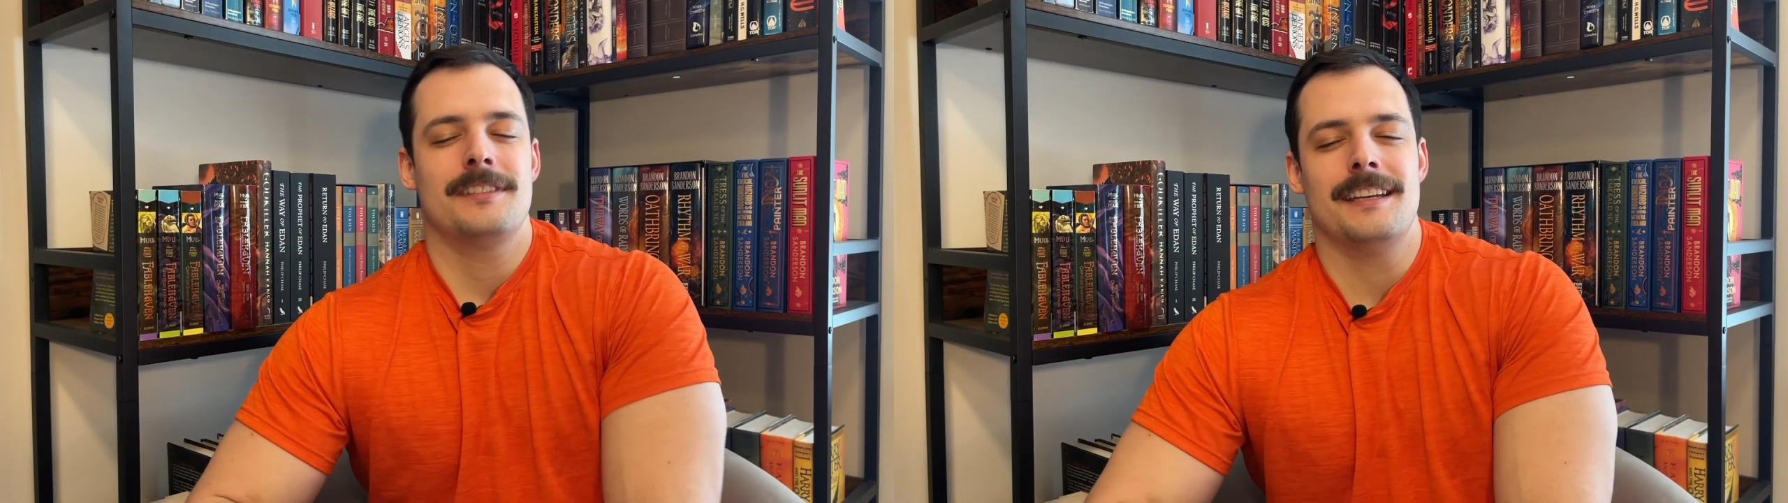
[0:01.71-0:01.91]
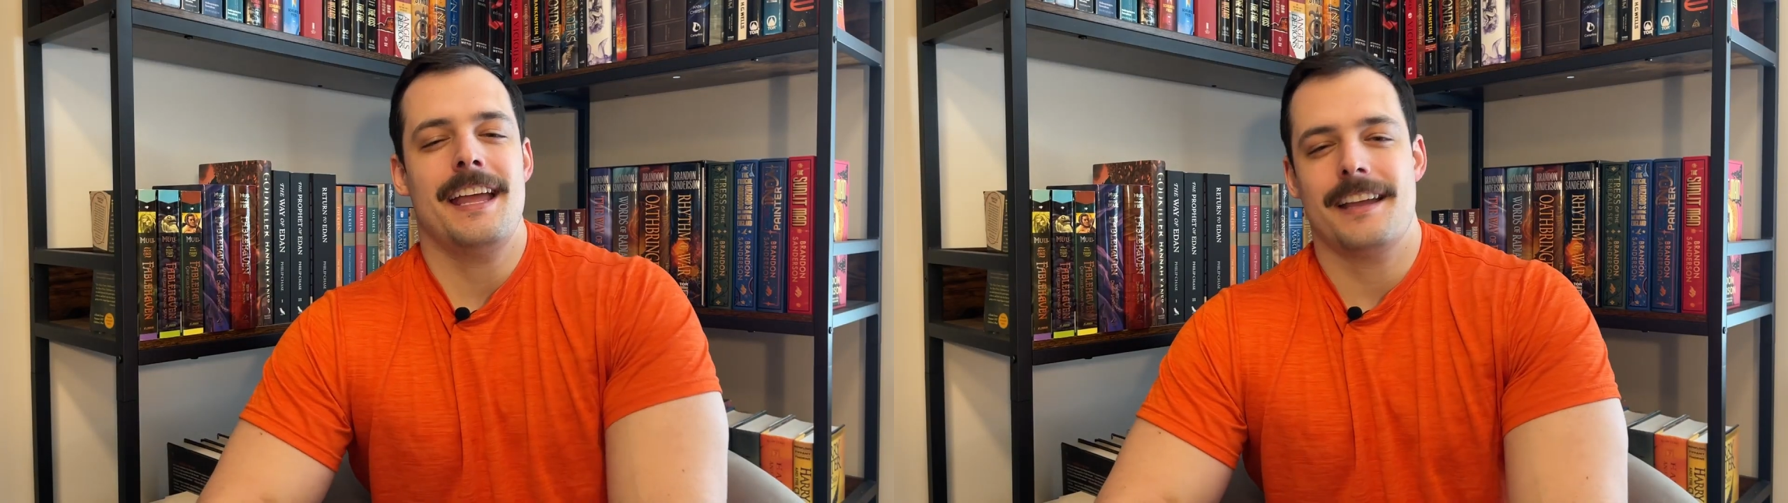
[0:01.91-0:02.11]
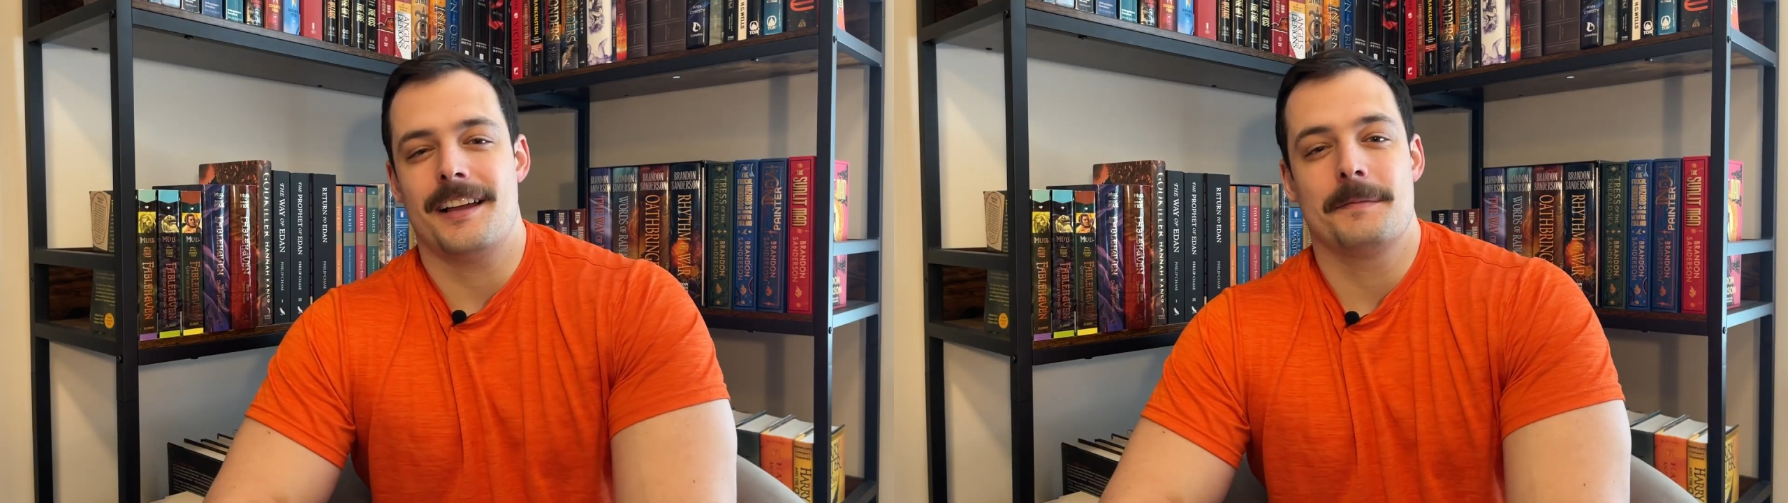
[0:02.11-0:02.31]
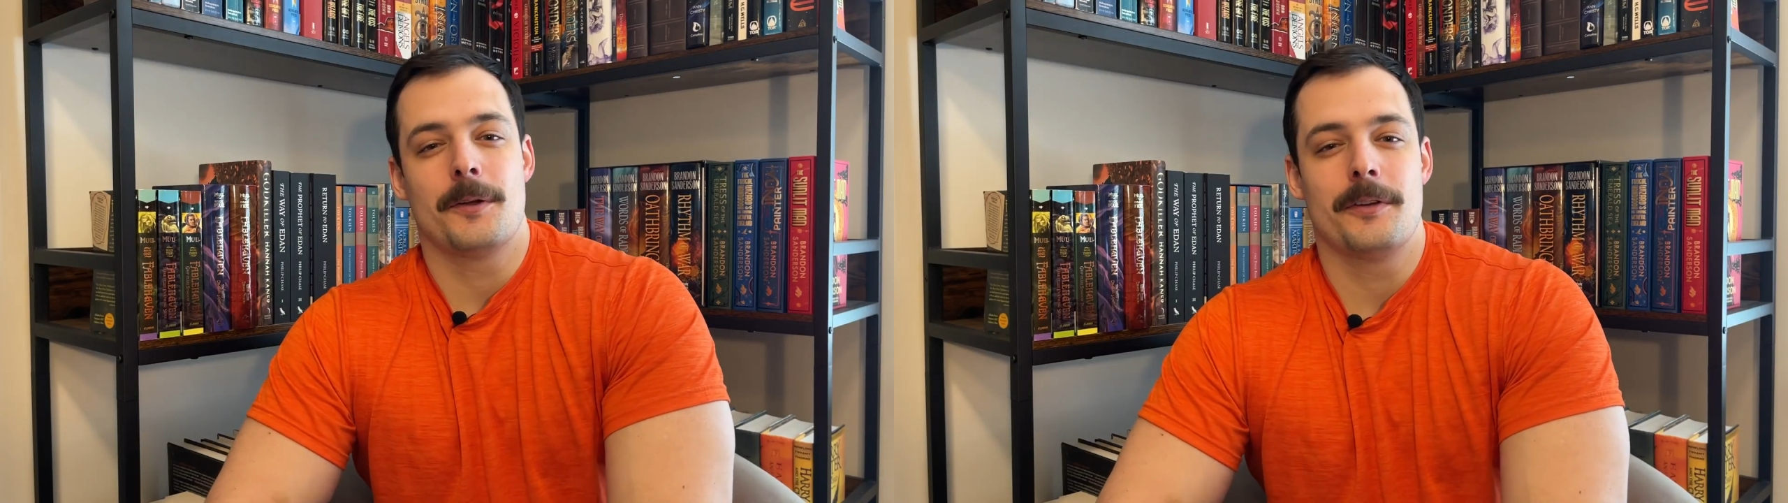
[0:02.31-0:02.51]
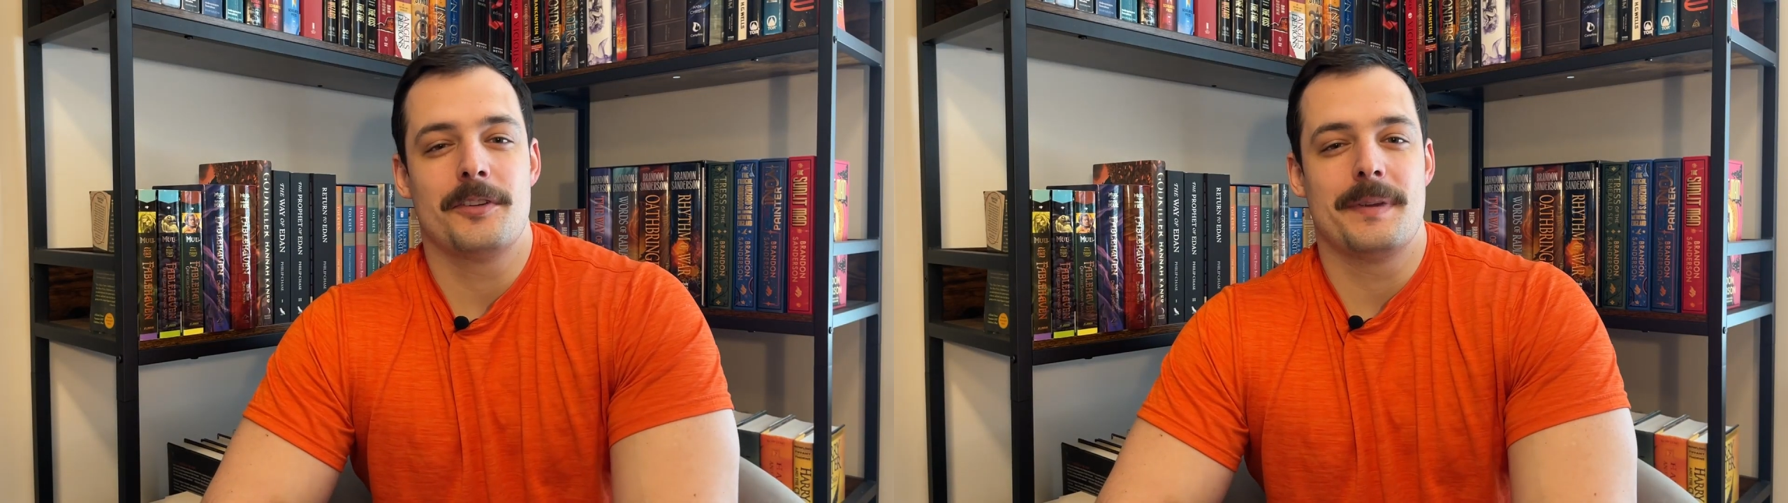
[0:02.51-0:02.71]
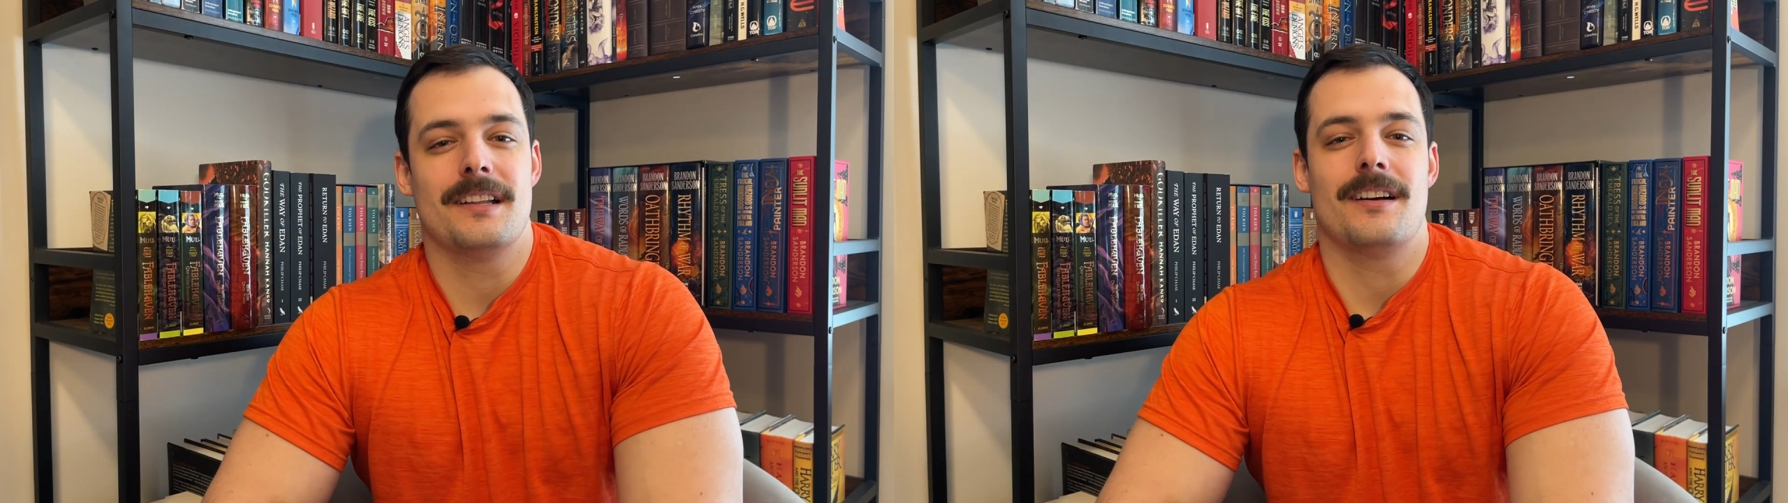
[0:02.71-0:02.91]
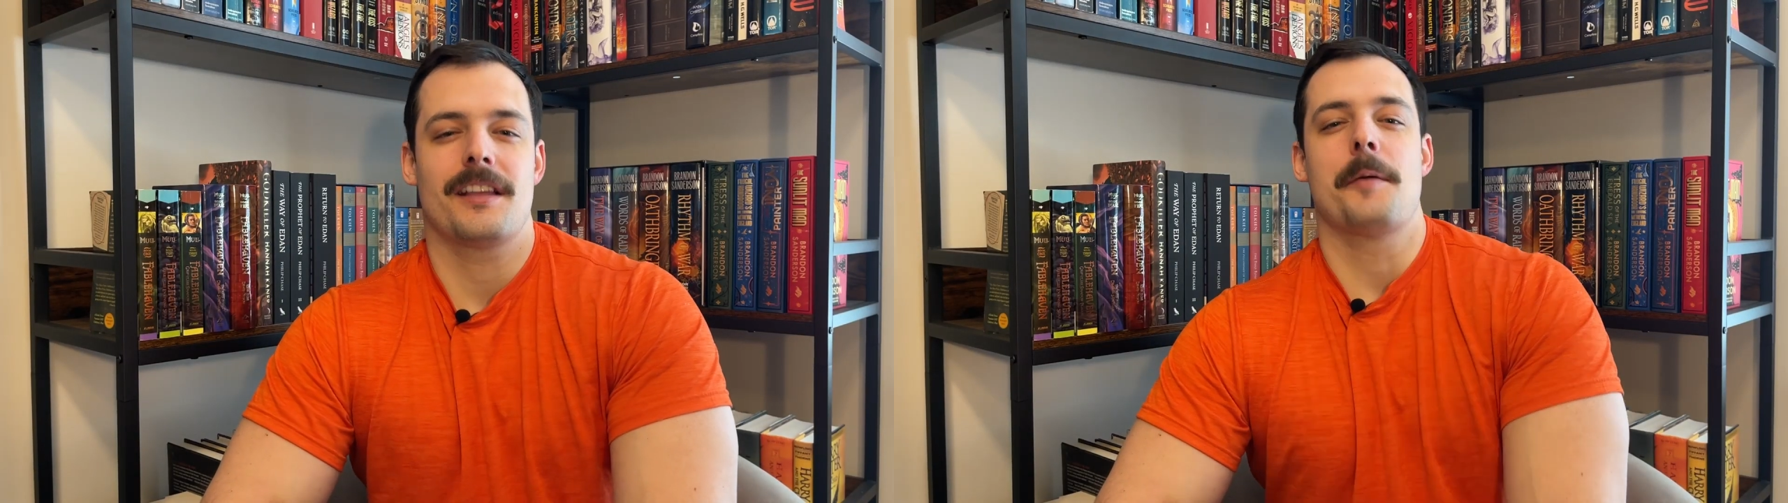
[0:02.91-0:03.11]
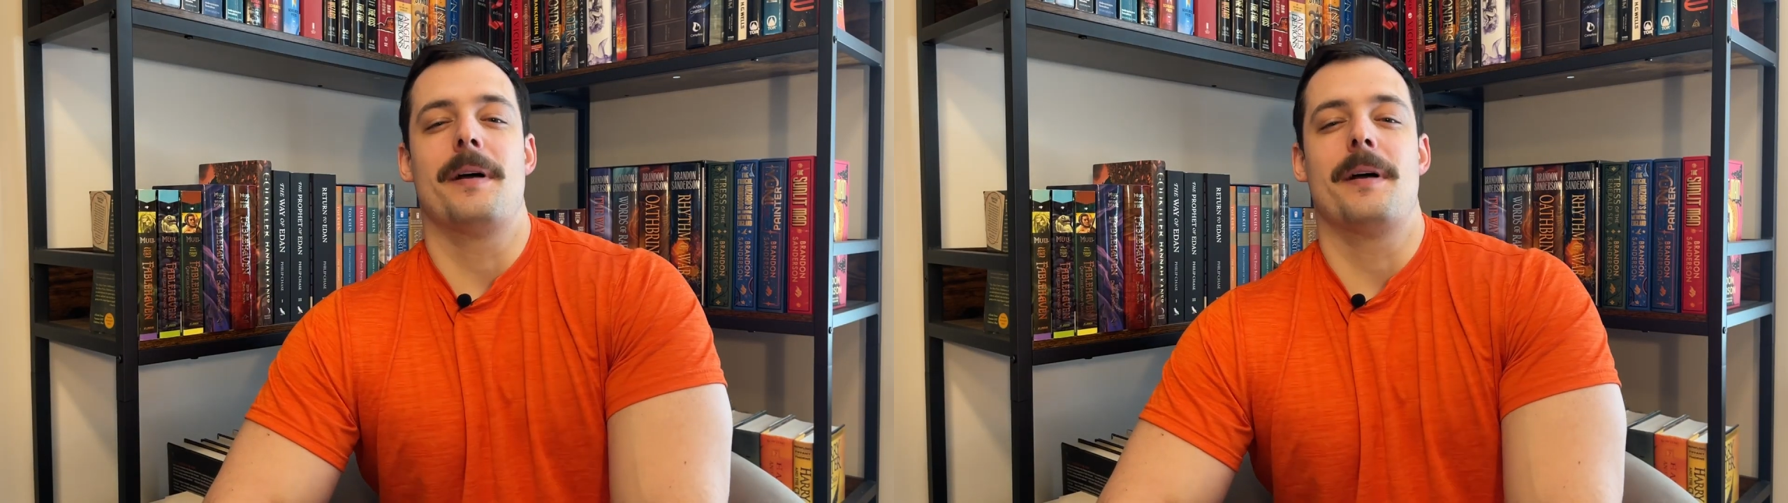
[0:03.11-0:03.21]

Today I'm going to be talking